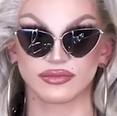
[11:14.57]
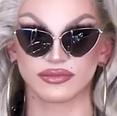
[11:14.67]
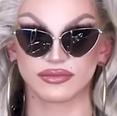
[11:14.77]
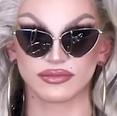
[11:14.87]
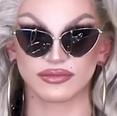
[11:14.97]

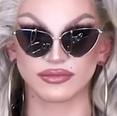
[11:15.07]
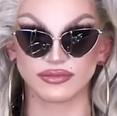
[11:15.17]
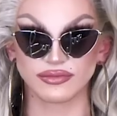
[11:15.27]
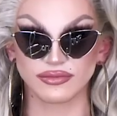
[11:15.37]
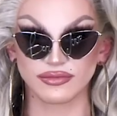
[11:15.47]

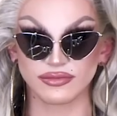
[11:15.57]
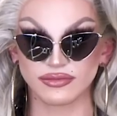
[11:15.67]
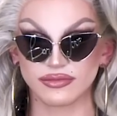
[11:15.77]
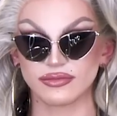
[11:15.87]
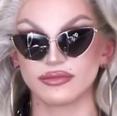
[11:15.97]

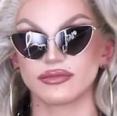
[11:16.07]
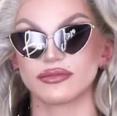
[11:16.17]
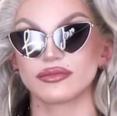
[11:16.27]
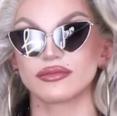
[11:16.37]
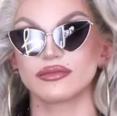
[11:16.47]

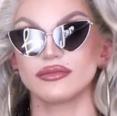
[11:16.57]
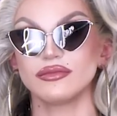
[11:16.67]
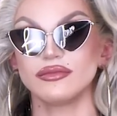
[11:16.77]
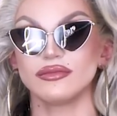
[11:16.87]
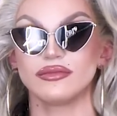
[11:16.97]
No words are spoken by the person on screen.